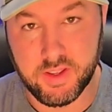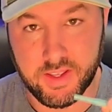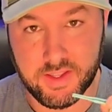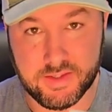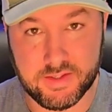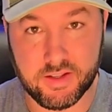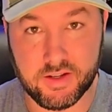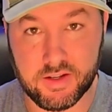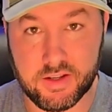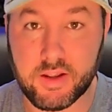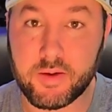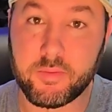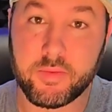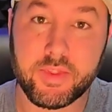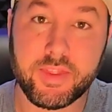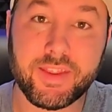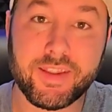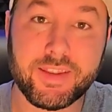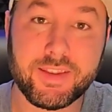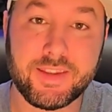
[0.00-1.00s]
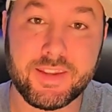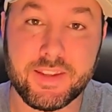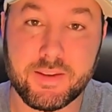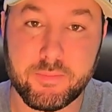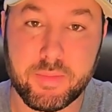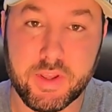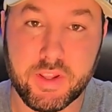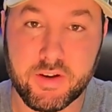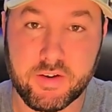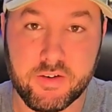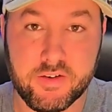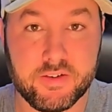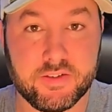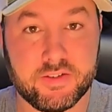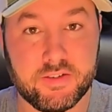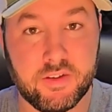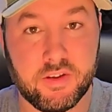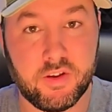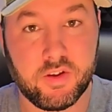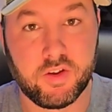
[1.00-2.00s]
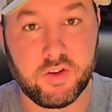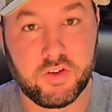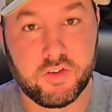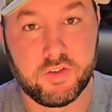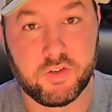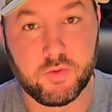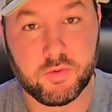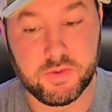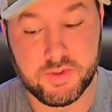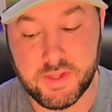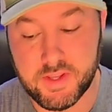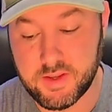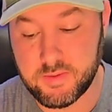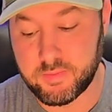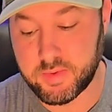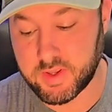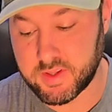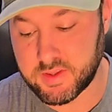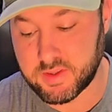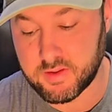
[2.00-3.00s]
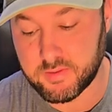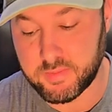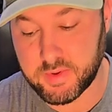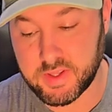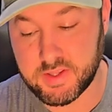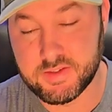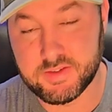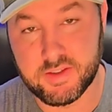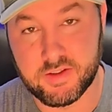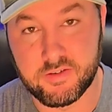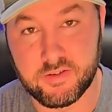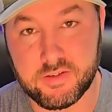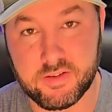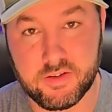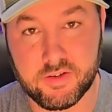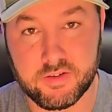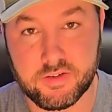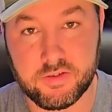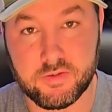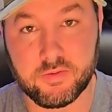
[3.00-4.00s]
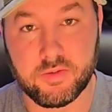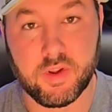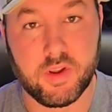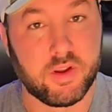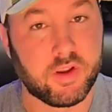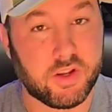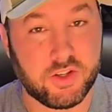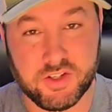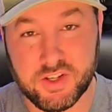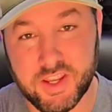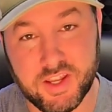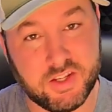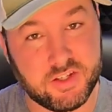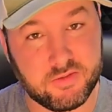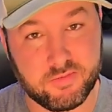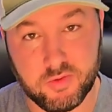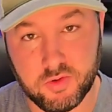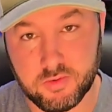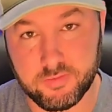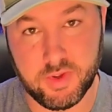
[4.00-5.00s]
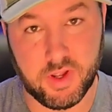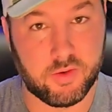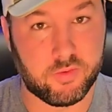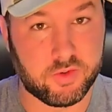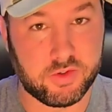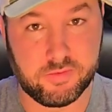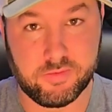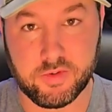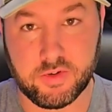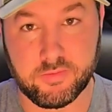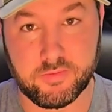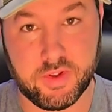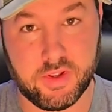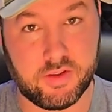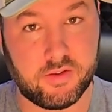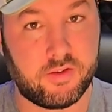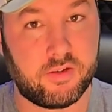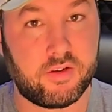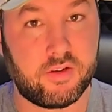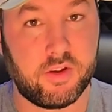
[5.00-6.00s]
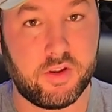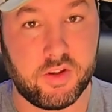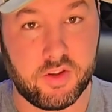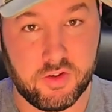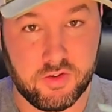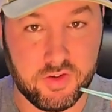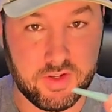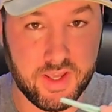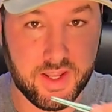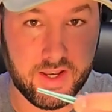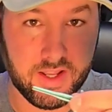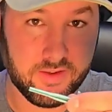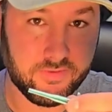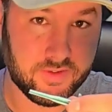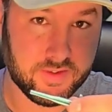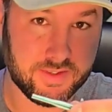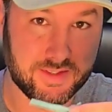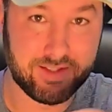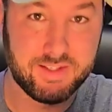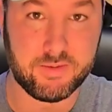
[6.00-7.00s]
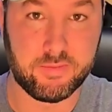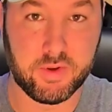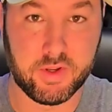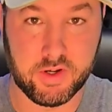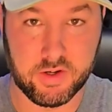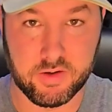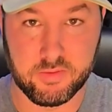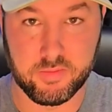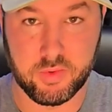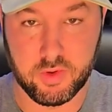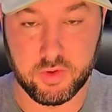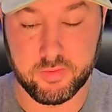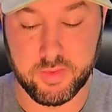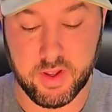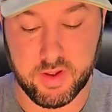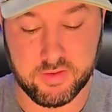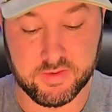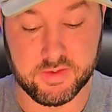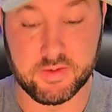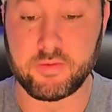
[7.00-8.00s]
It's going to come with the depinners to depin the pins that are in there too, because you can't just pull them out. Once you put them in, you got to have this depinner to pull them out.